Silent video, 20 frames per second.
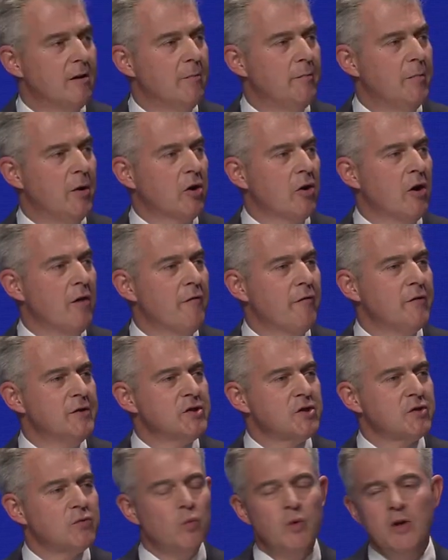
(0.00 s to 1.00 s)
But,
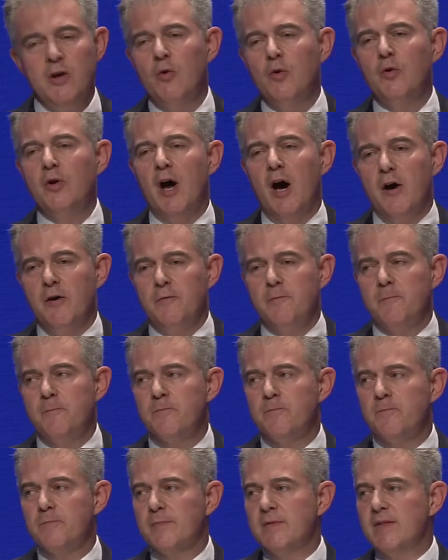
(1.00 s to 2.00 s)
conference, we all know
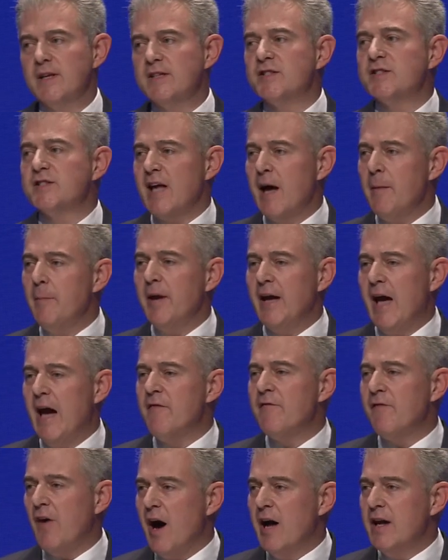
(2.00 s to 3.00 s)
that stamping
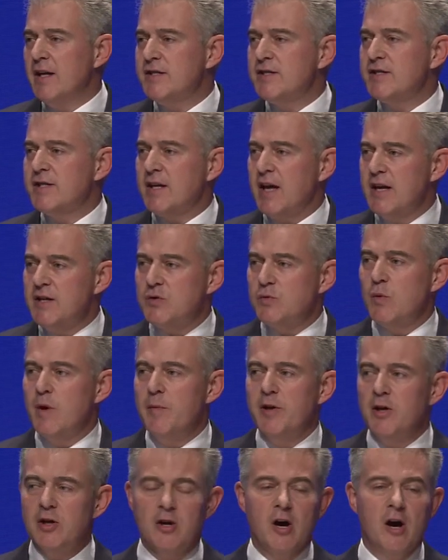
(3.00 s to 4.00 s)
out violence against
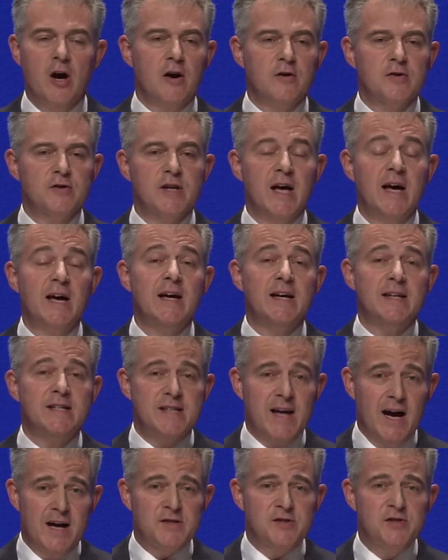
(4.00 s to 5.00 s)
women and girls
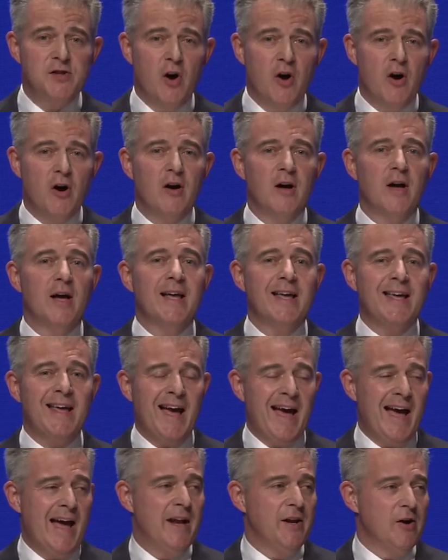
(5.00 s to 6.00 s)
does not,
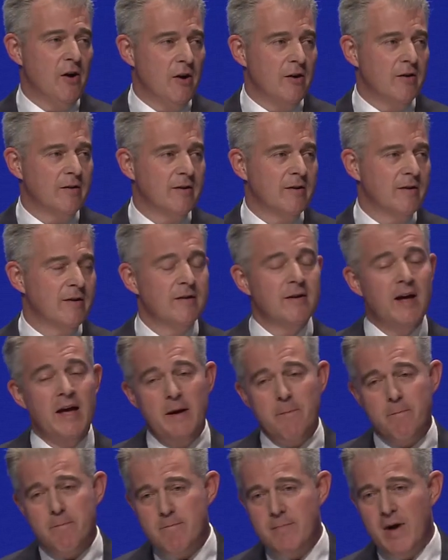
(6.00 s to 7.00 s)
cannot,
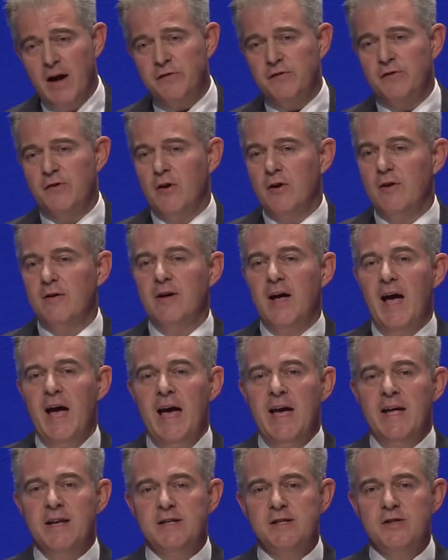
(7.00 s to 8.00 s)
it must not
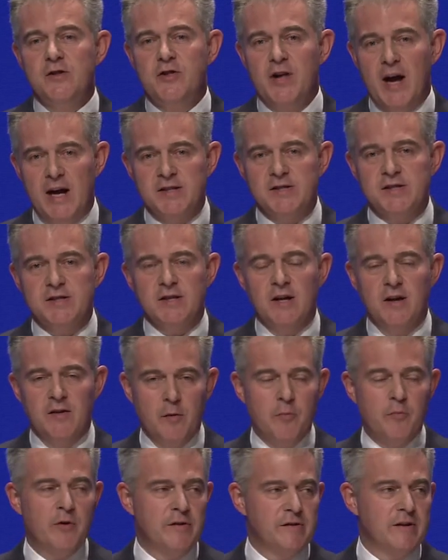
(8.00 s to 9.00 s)
end just at the
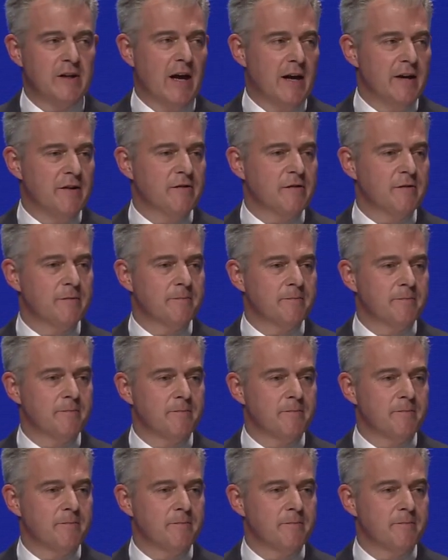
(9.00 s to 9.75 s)
prison gates.